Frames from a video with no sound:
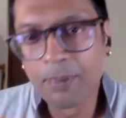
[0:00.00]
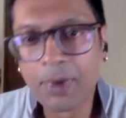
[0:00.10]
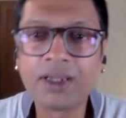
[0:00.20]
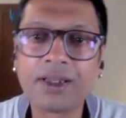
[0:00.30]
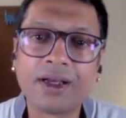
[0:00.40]

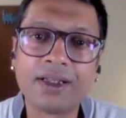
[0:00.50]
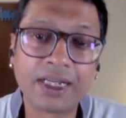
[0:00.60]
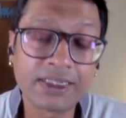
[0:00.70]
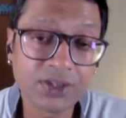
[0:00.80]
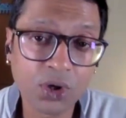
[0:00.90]
But
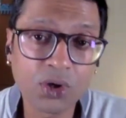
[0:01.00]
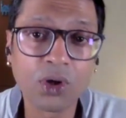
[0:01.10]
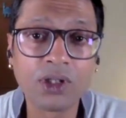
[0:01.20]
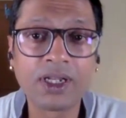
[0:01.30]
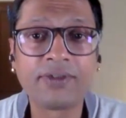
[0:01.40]
that's not
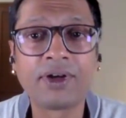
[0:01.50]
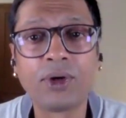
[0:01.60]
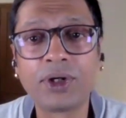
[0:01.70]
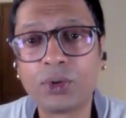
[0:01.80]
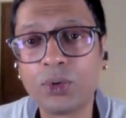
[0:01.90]
all that we're
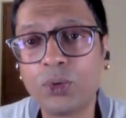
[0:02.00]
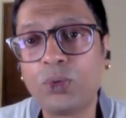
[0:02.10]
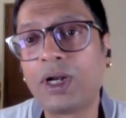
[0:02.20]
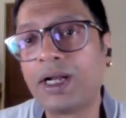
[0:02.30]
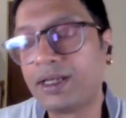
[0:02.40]
going to
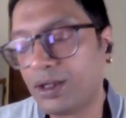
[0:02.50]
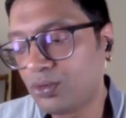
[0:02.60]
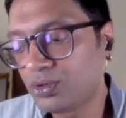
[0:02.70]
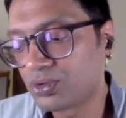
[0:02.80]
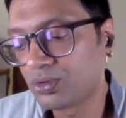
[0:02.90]
do right
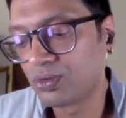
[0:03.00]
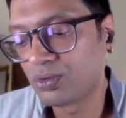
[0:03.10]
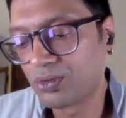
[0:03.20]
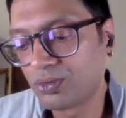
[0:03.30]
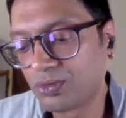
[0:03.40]
now.
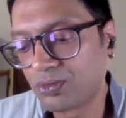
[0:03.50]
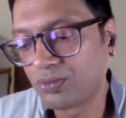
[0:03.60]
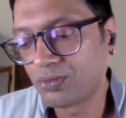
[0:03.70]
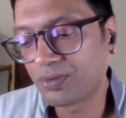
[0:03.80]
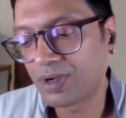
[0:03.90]
So
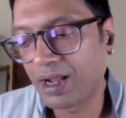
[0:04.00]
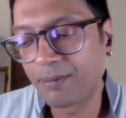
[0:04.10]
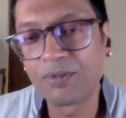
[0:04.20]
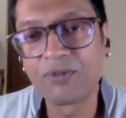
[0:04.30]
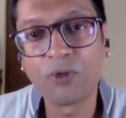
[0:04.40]

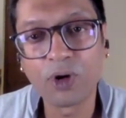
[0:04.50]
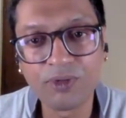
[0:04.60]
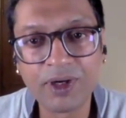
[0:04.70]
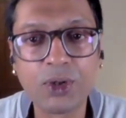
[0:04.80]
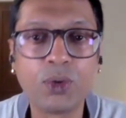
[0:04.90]

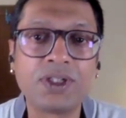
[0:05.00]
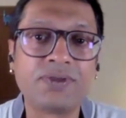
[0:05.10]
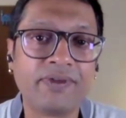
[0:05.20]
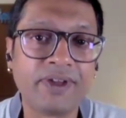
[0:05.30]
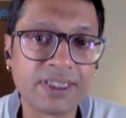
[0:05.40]
what we'll do
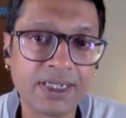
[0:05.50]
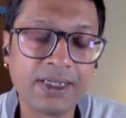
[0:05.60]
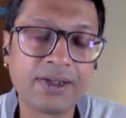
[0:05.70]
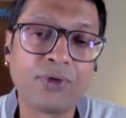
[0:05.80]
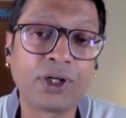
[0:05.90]
is when we
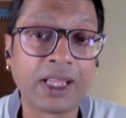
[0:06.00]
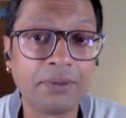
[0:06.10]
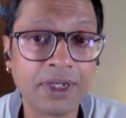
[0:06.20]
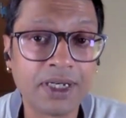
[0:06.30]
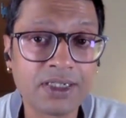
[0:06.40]
sit for
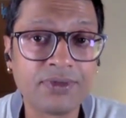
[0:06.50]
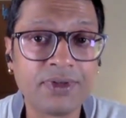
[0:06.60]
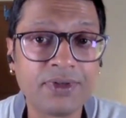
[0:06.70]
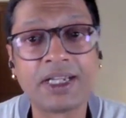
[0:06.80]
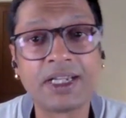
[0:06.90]
10 minutes,
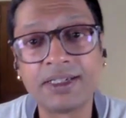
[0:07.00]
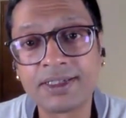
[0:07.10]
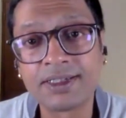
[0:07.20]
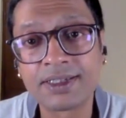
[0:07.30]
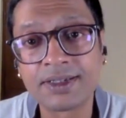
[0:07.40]
we'll
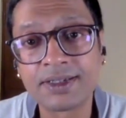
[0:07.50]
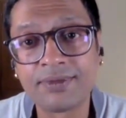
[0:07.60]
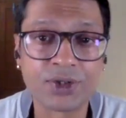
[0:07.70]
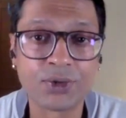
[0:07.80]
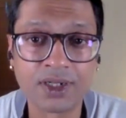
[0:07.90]
send this
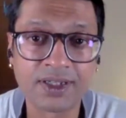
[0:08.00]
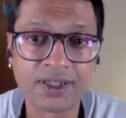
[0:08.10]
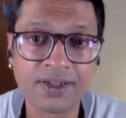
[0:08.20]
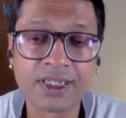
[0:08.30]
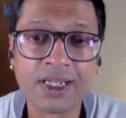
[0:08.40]
wish to
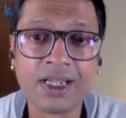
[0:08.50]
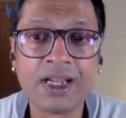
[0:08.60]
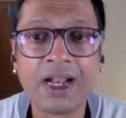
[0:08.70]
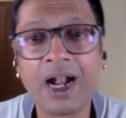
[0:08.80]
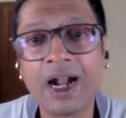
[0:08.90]
ourselves.
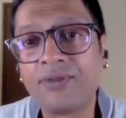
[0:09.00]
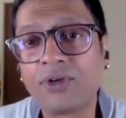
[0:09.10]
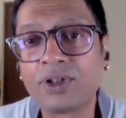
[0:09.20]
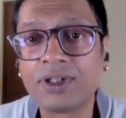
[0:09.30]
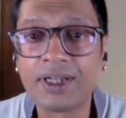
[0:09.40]

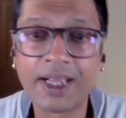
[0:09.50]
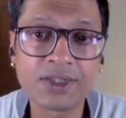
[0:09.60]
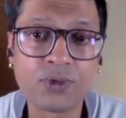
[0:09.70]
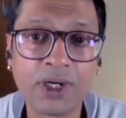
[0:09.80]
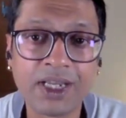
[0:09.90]
And for the
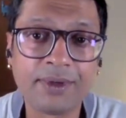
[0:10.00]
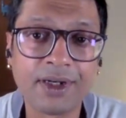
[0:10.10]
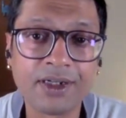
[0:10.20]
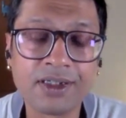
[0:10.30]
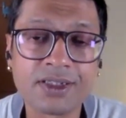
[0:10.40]
next
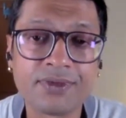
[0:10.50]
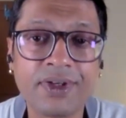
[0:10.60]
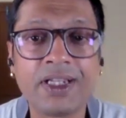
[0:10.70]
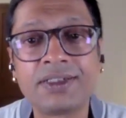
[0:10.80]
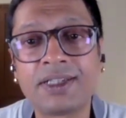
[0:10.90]
20 minutes,
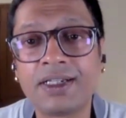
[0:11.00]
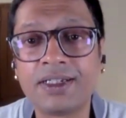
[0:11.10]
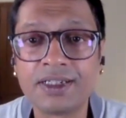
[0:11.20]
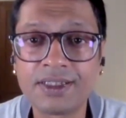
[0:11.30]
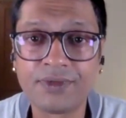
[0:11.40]
we'll
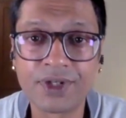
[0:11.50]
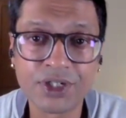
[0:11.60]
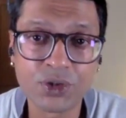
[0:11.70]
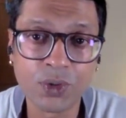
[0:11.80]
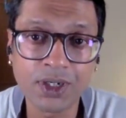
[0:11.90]
send this
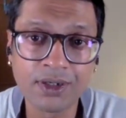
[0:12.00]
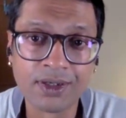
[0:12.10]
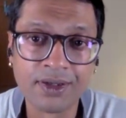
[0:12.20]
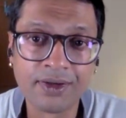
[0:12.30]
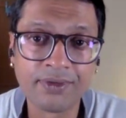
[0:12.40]
wish to a
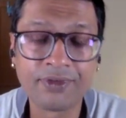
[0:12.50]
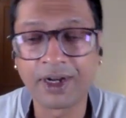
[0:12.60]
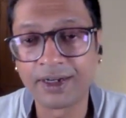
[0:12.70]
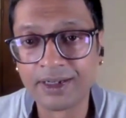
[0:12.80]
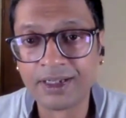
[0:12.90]

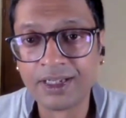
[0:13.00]
friend.